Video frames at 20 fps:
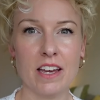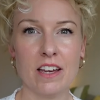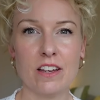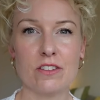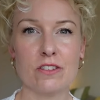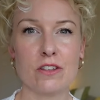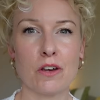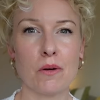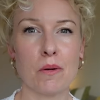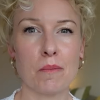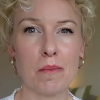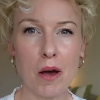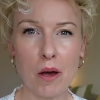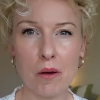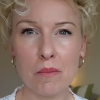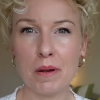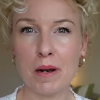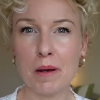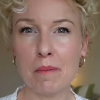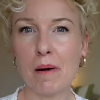so I'm
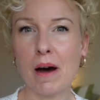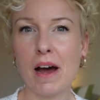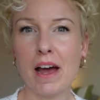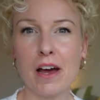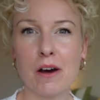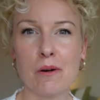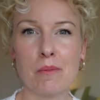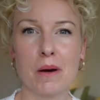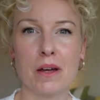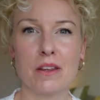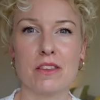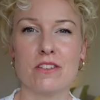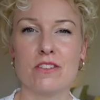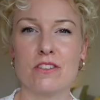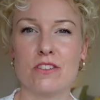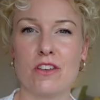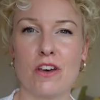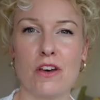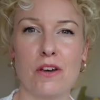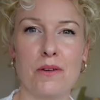hoping it might help
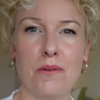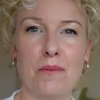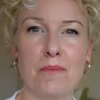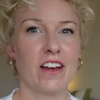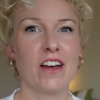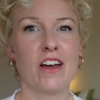others too.